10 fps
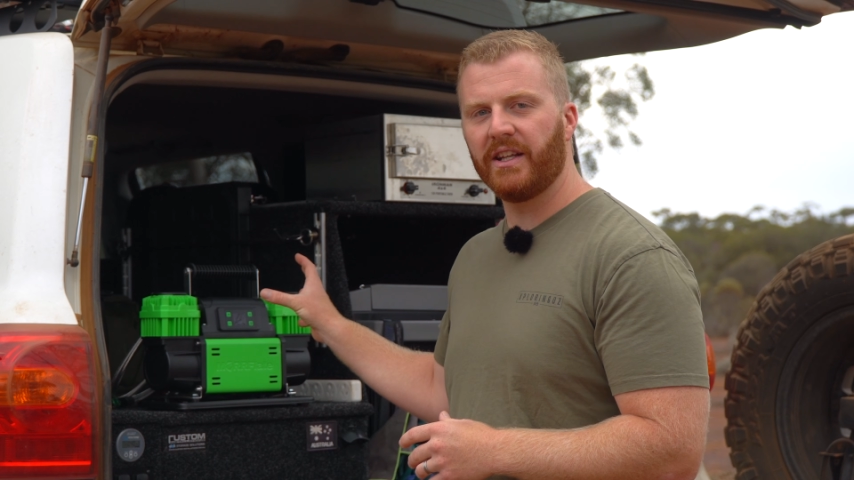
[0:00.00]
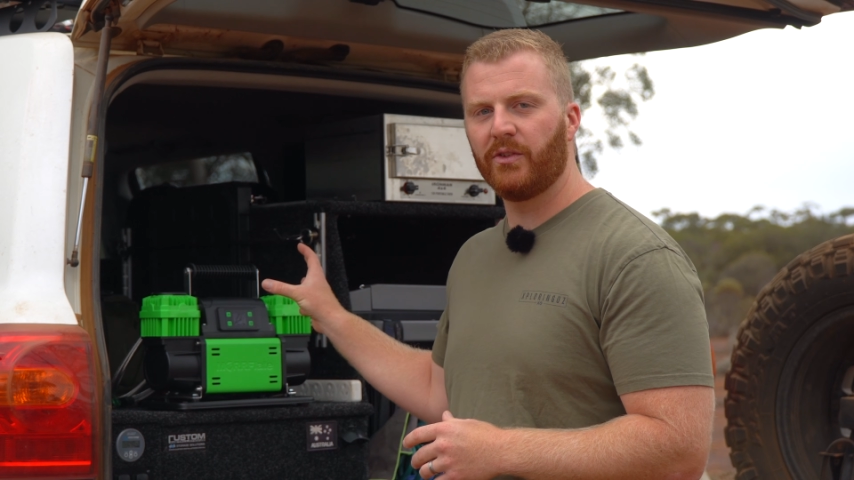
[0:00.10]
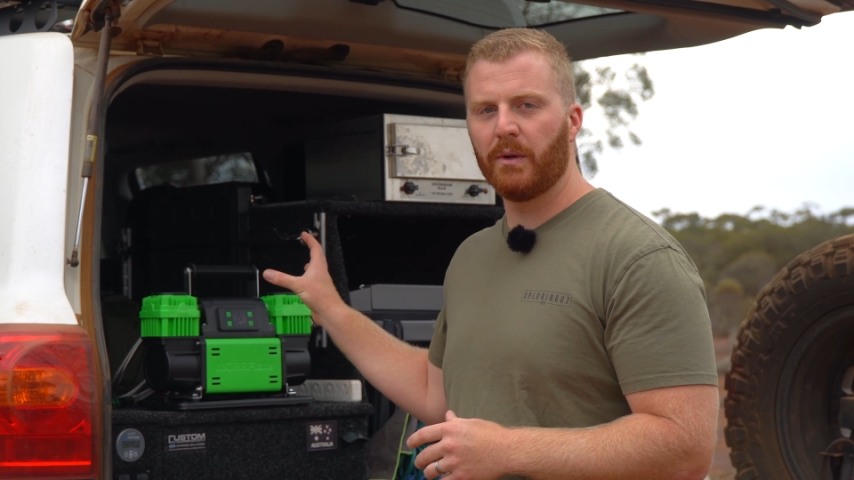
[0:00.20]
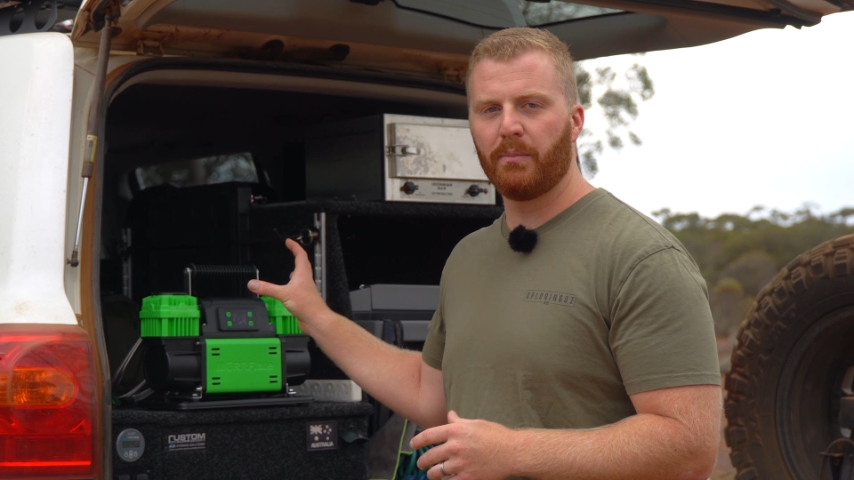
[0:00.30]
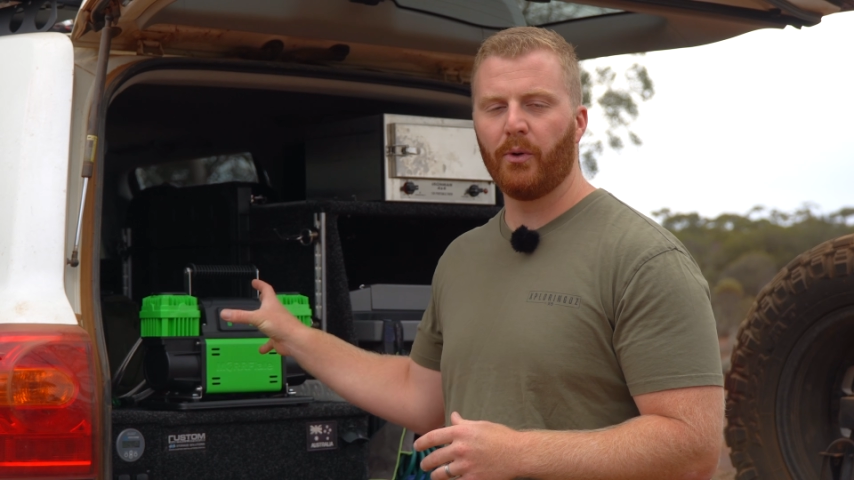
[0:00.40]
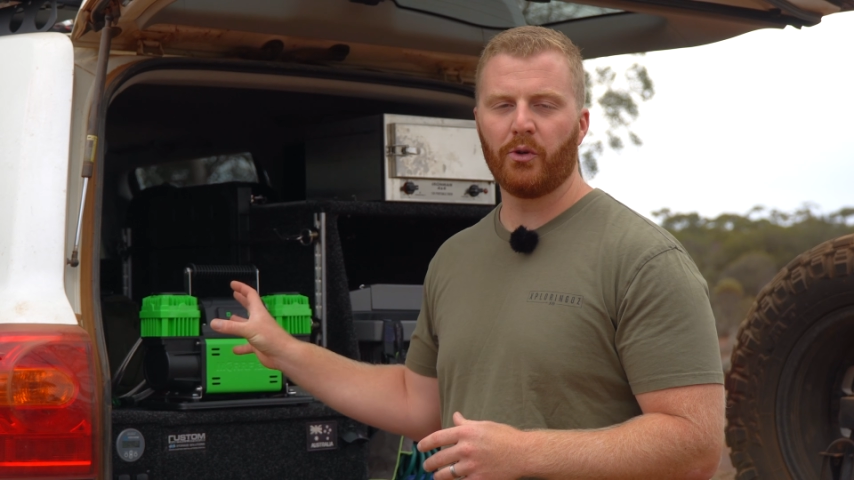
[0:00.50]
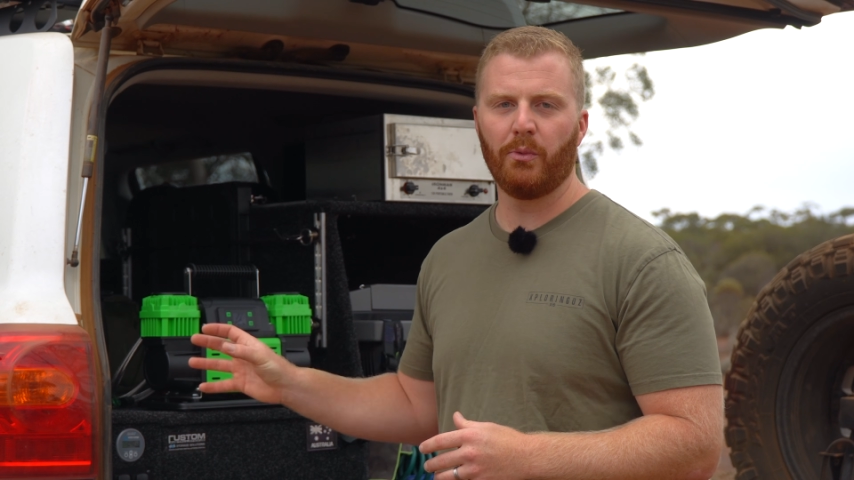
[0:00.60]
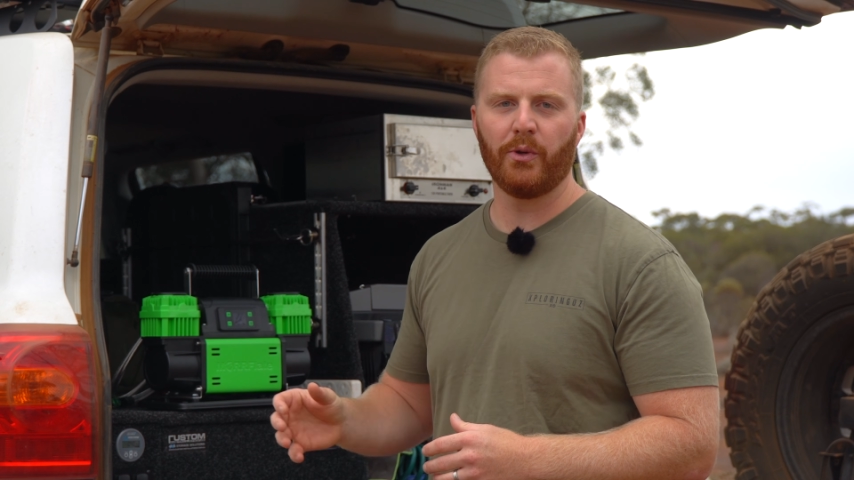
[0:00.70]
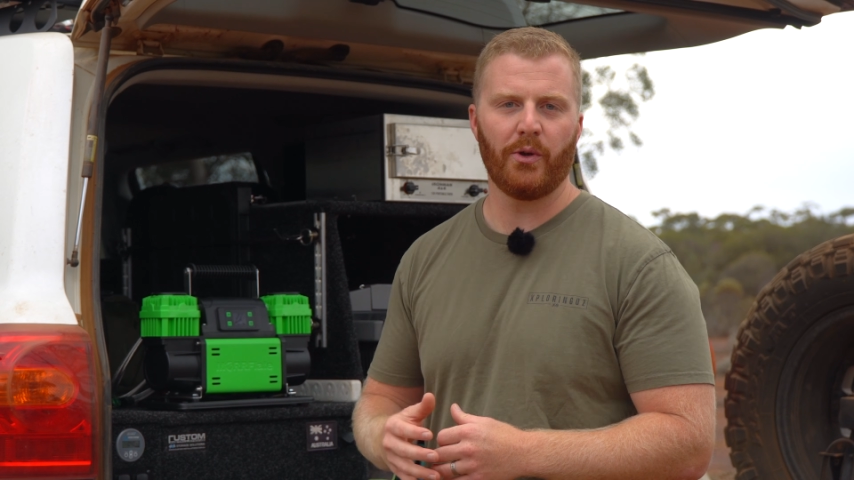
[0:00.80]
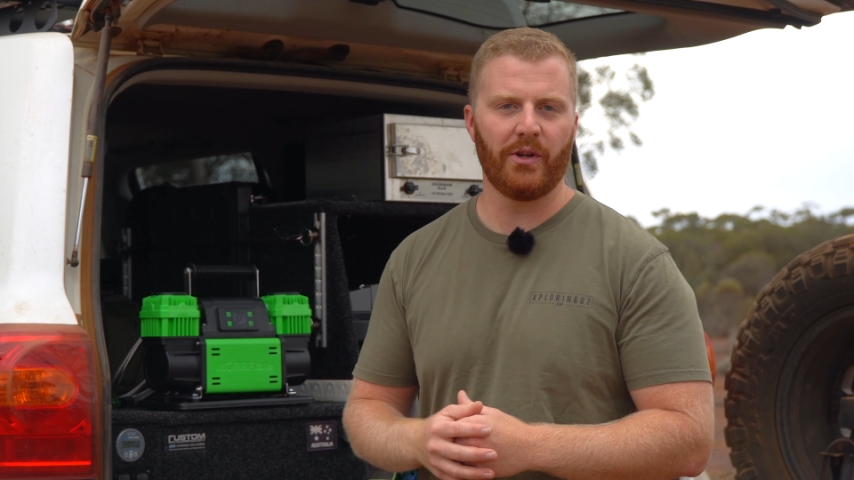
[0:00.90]
into a
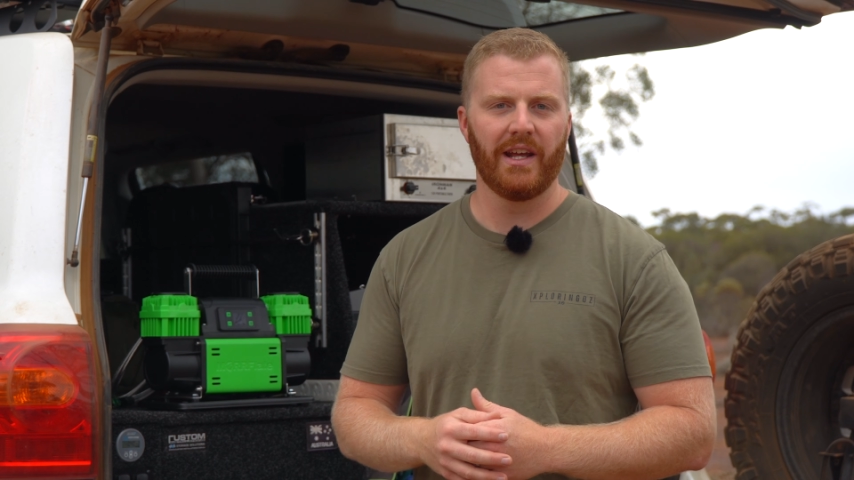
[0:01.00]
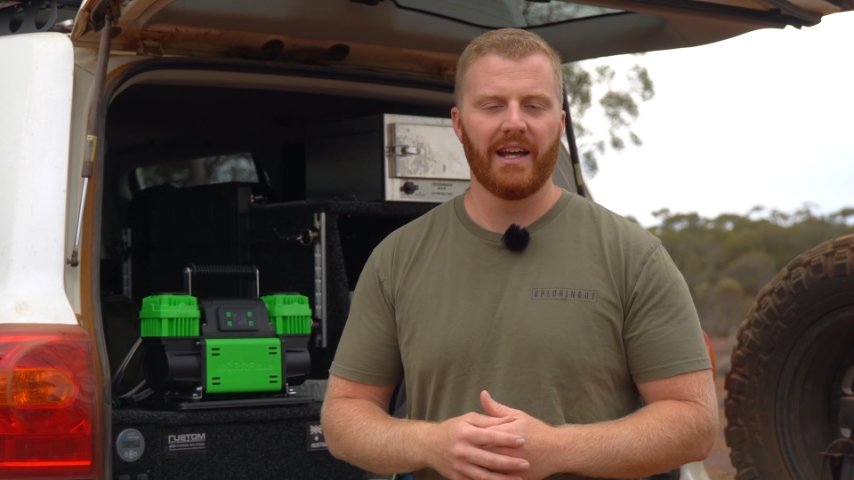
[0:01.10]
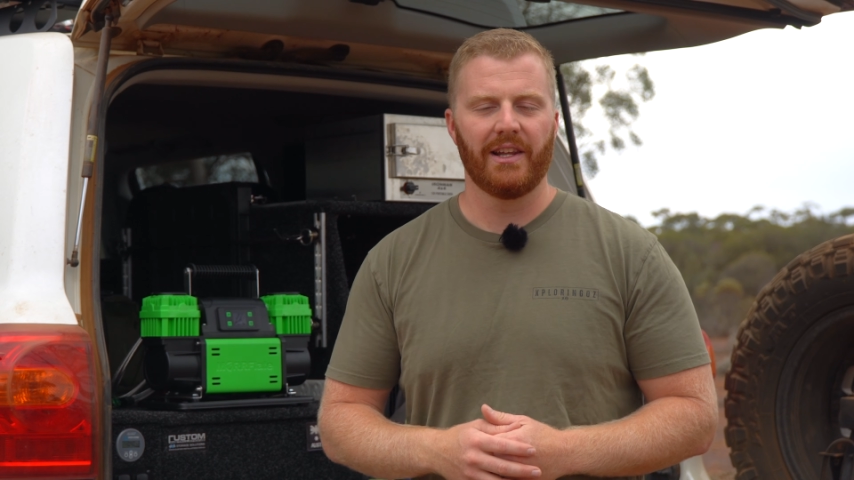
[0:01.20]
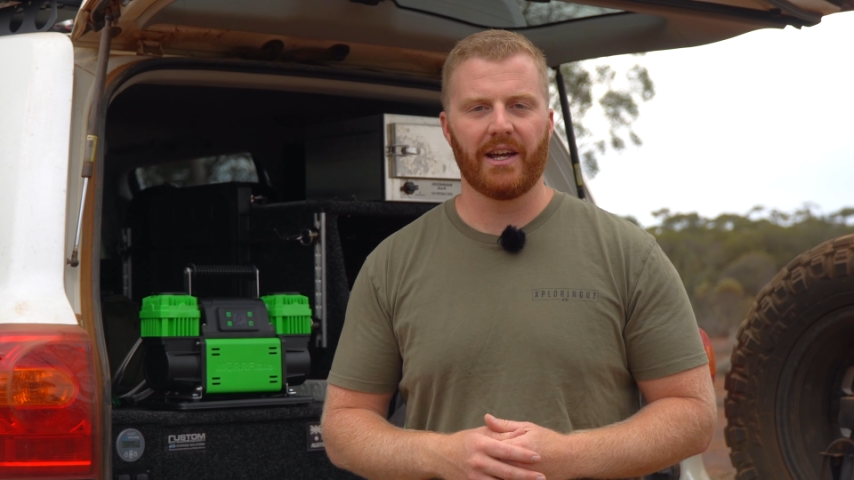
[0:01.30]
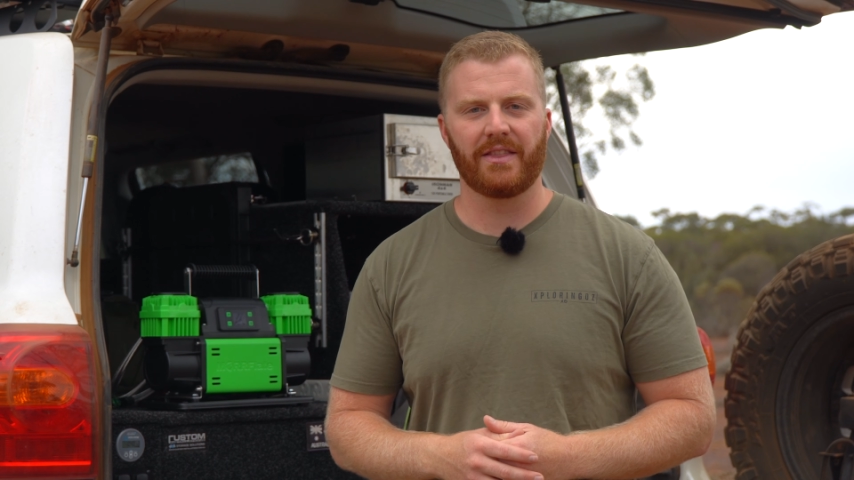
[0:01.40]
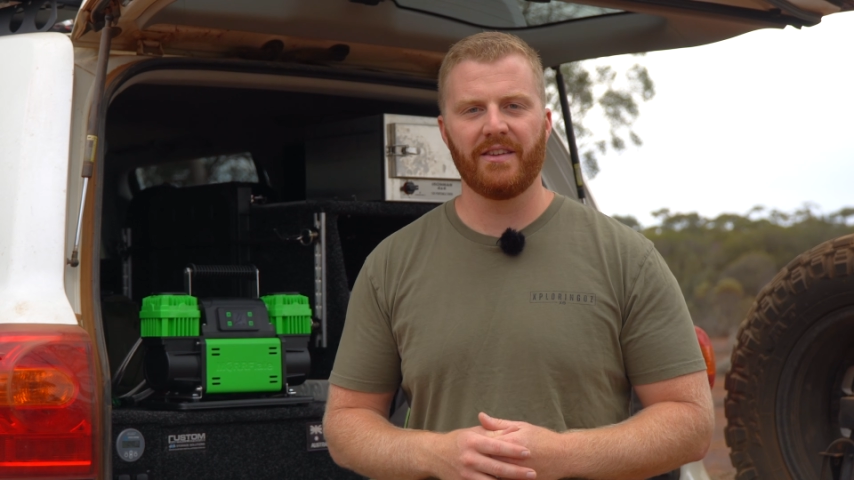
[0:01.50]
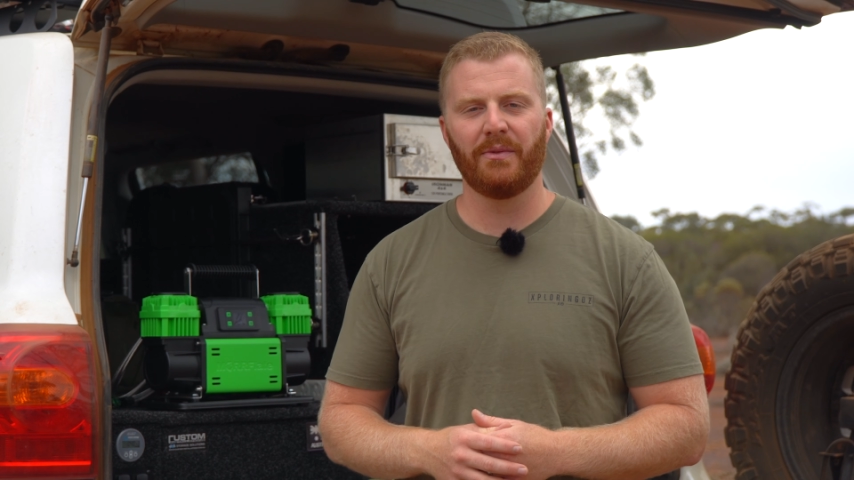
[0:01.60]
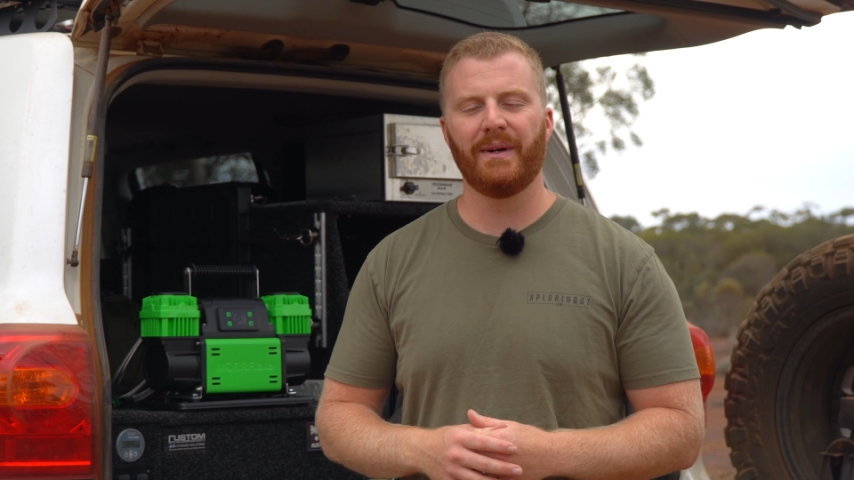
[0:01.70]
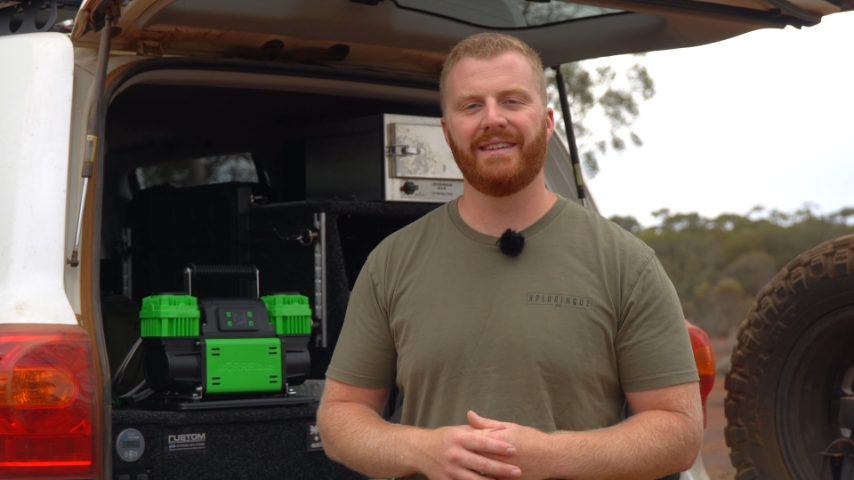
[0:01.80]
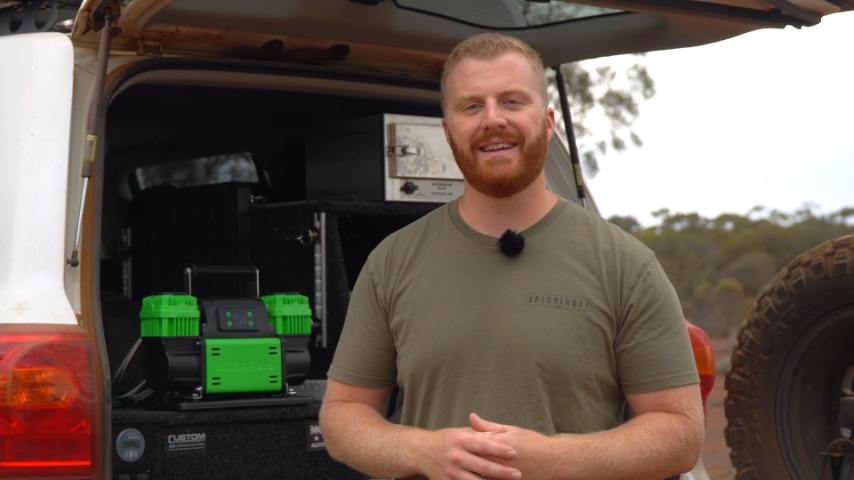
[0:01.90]
portable unit like
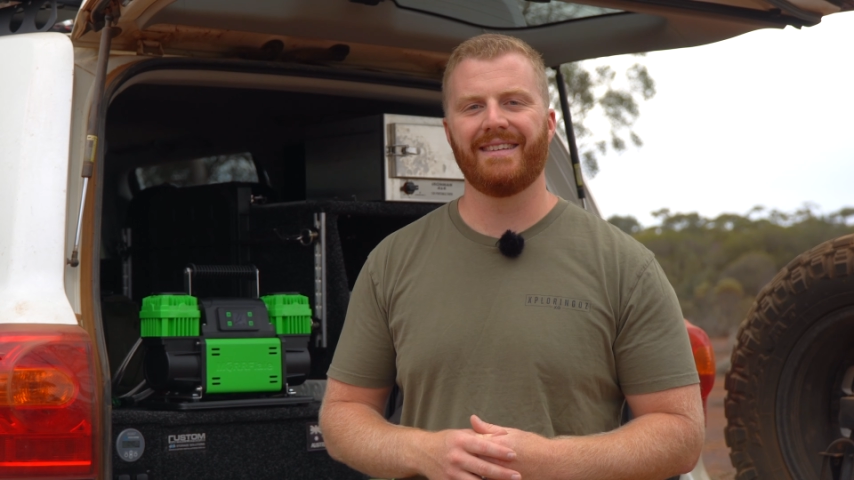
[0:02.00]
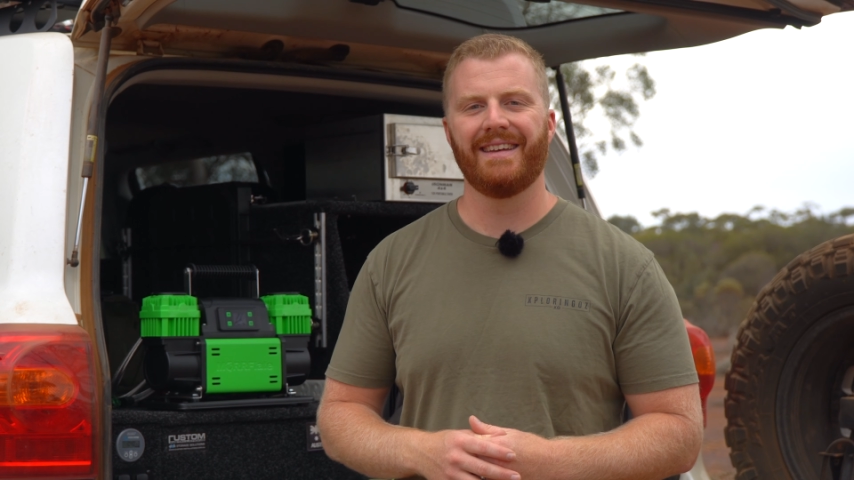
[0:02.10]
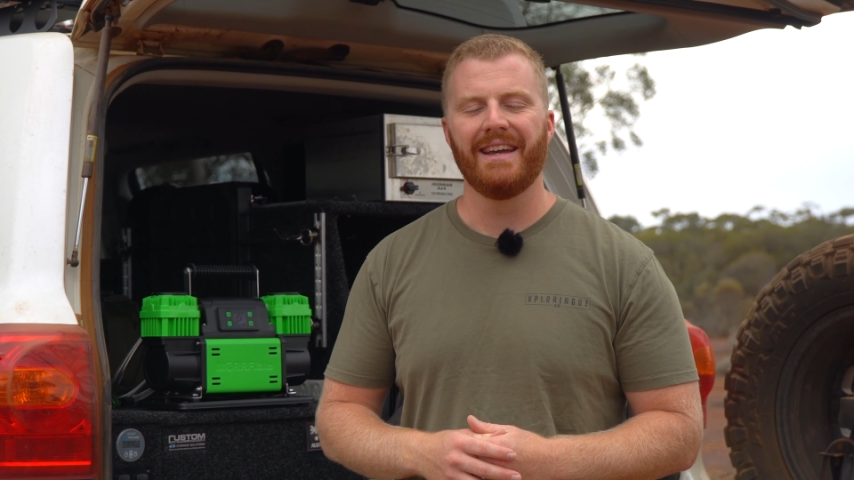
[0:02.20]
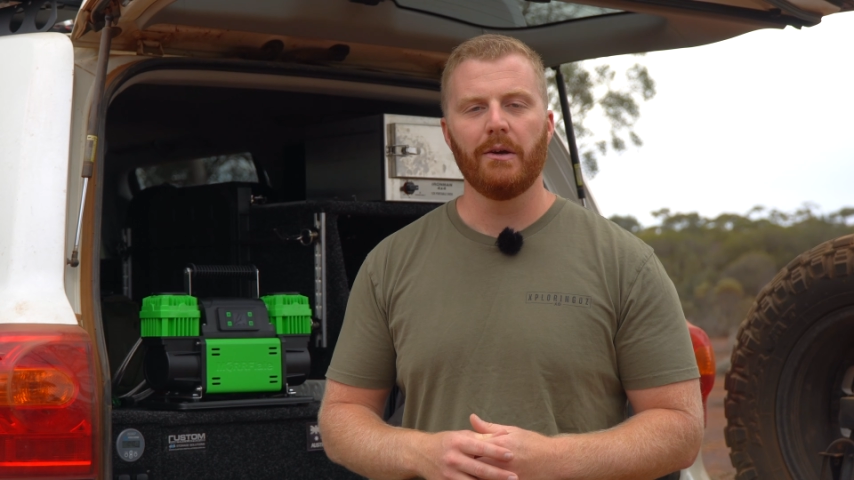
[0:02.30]
this one does,